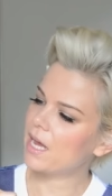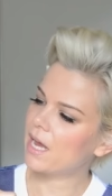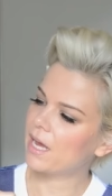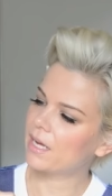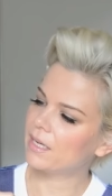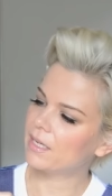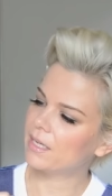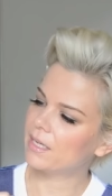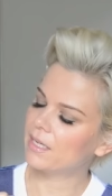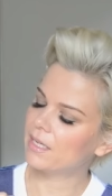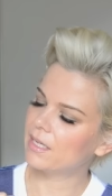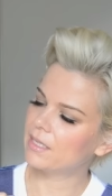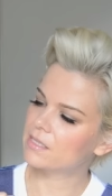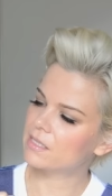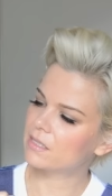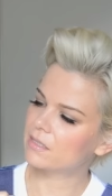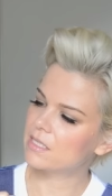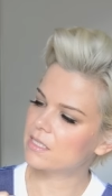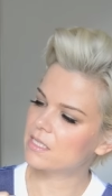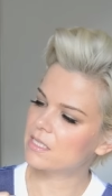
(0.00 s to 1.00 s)
and it
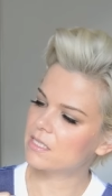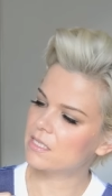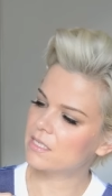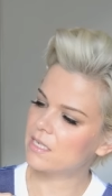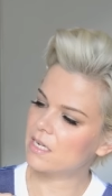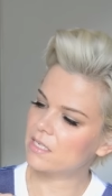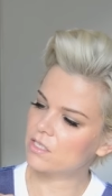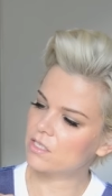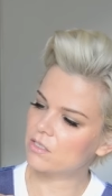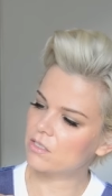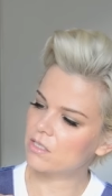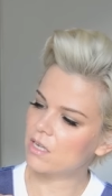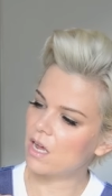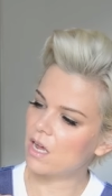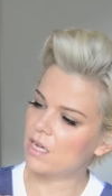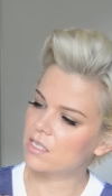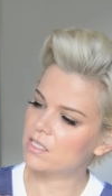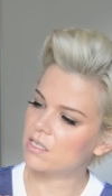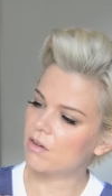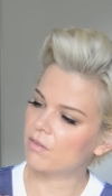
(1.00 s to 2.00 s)
is, this is a tester
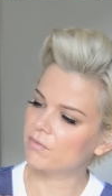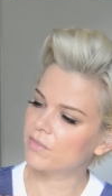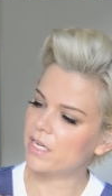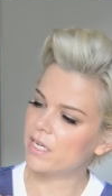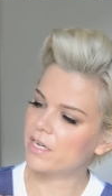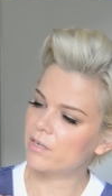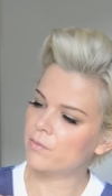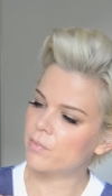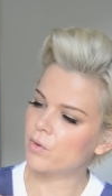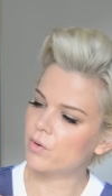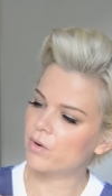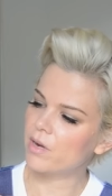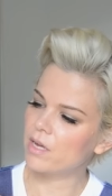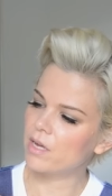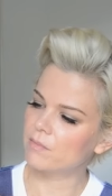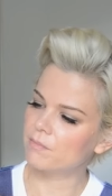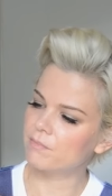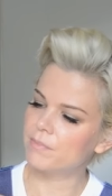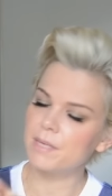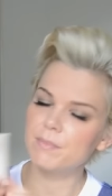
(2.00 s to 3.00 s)
size of the
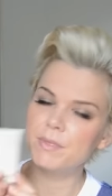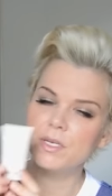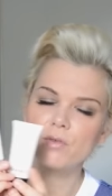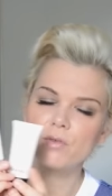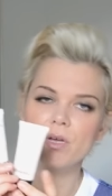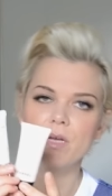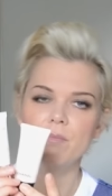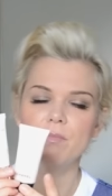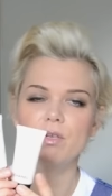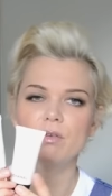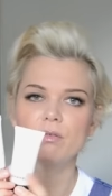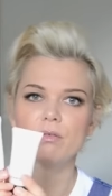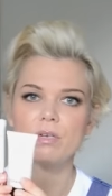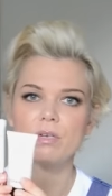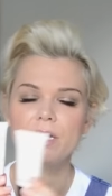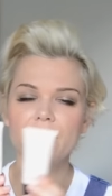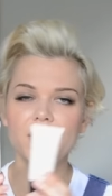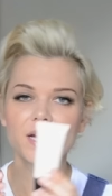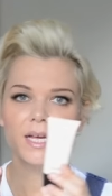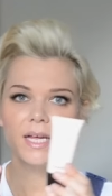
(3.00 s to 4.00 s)
Erborian BB Cream Nude.
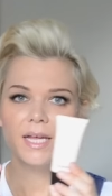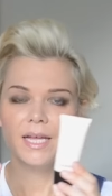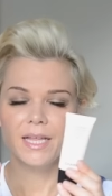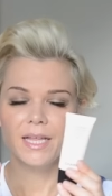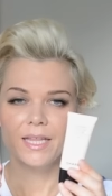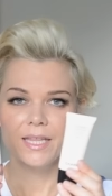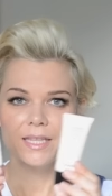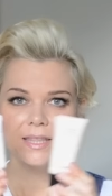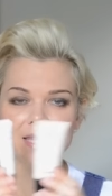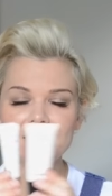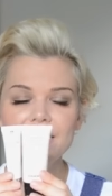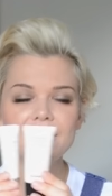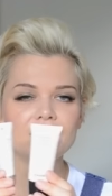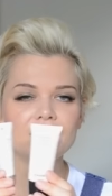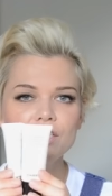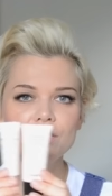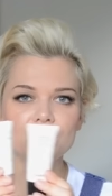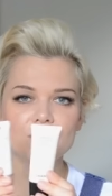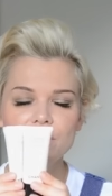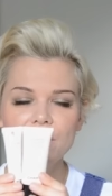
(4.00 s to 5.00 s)

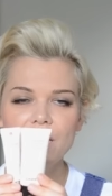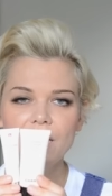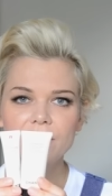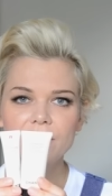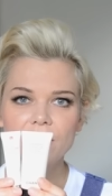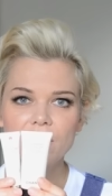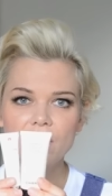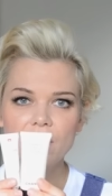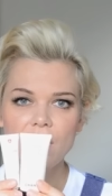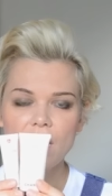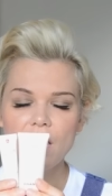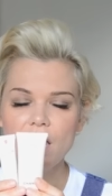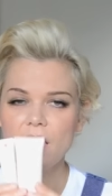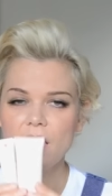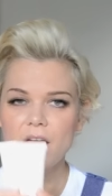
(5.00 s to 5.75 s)
These two together,